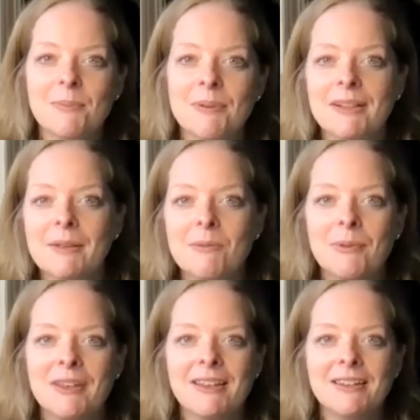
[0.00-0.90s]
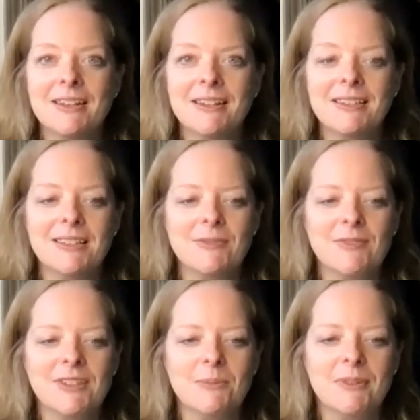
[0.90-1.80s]
And typically when we conduct
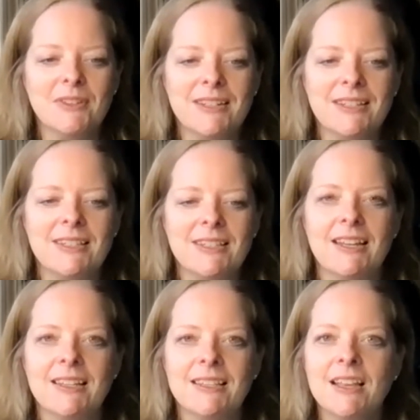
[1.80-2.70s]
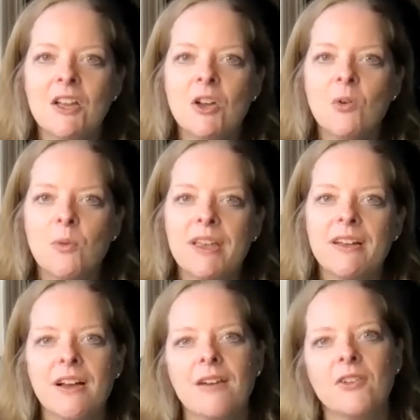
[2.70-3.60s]
these feasibility studies,
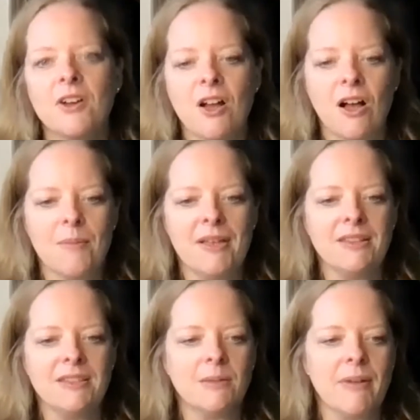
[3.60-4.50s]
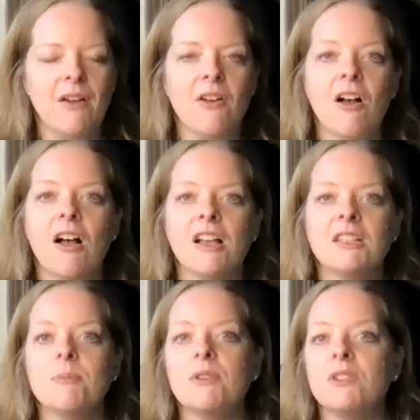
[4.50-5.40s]
we uncover comments about a
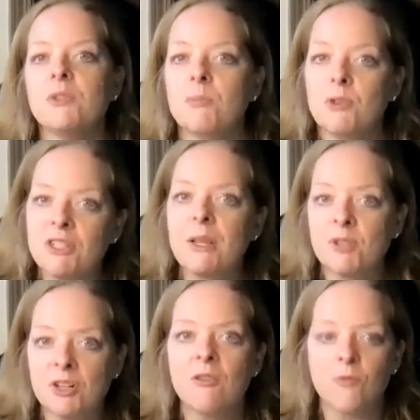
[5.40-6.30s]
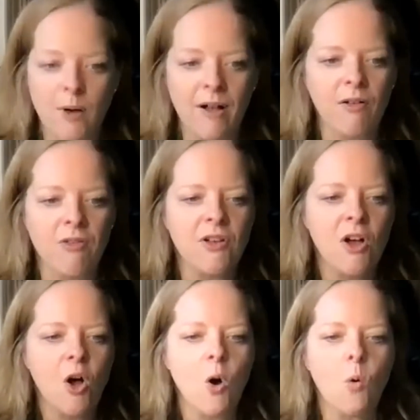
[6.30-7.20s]
hospital's perception of
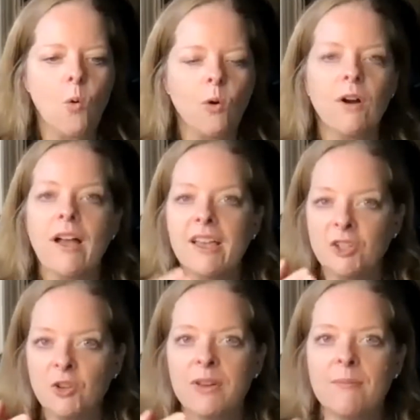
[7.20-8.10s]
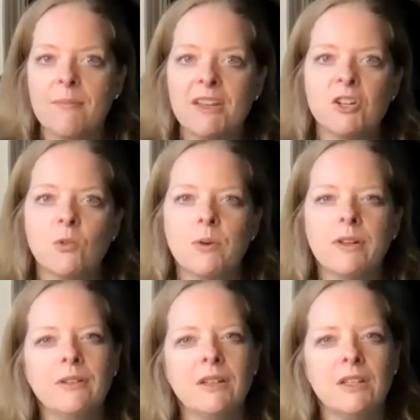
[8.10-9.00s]
wealth, or, as you had mentioned, a
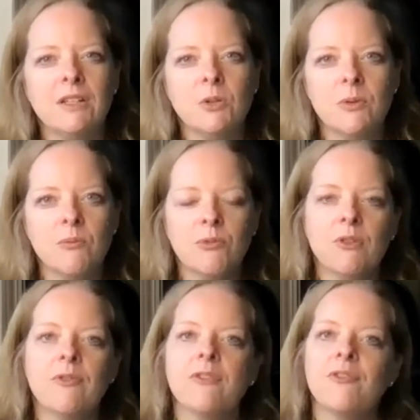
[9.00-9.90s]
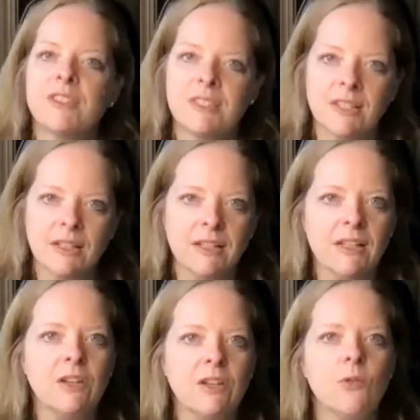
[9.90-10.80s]
real need to improve a
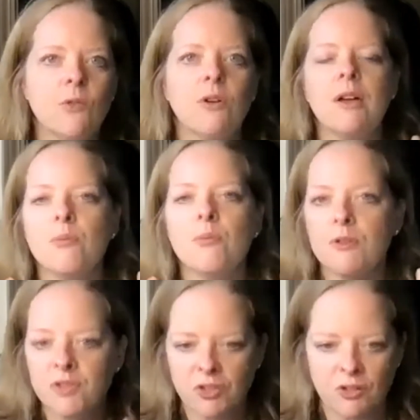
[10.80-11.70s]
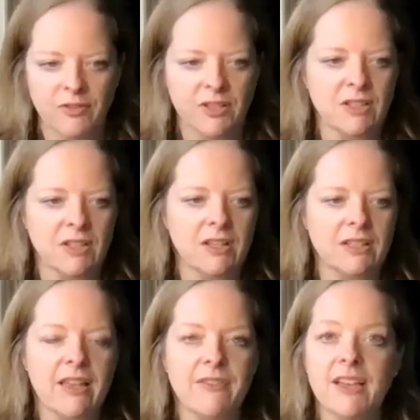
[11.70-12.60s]
facility or improve
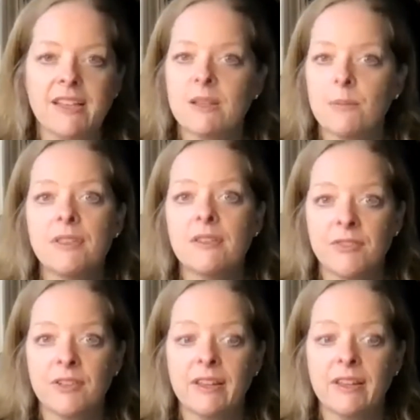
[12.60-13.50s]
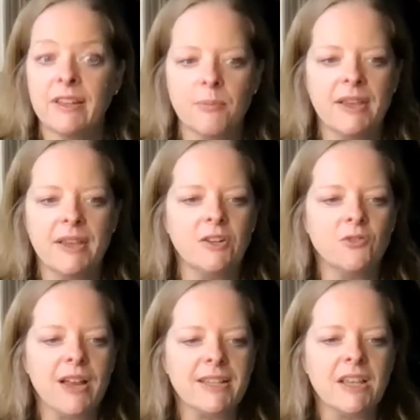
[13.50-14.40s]
services. And that's something that philanthropy
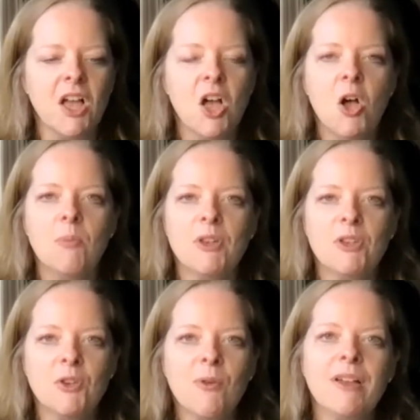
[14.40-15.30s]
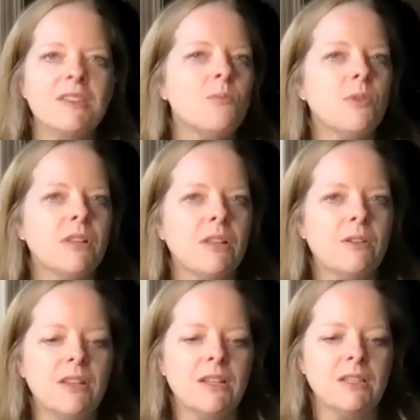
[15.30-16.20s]
can address. But you had some
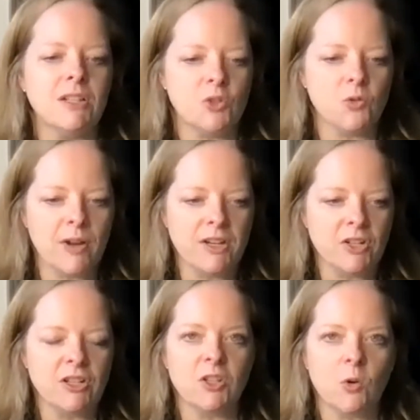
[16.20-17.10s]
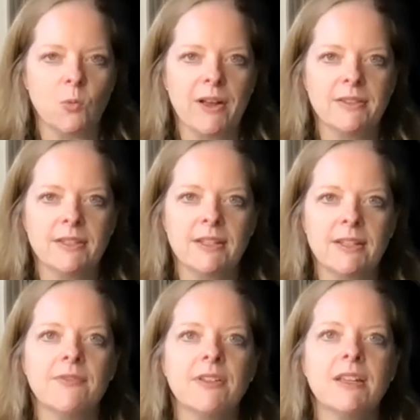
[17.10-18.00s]
really unique situations around
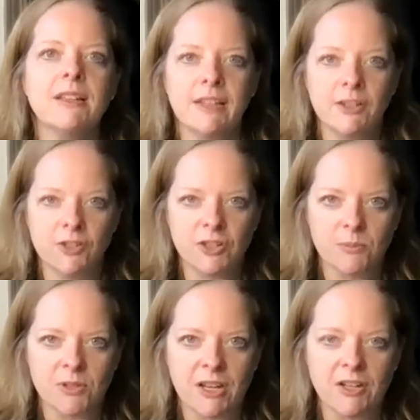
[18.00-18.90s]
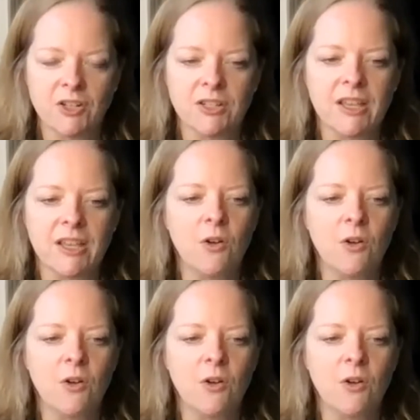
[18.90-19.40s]
significant leadership changes.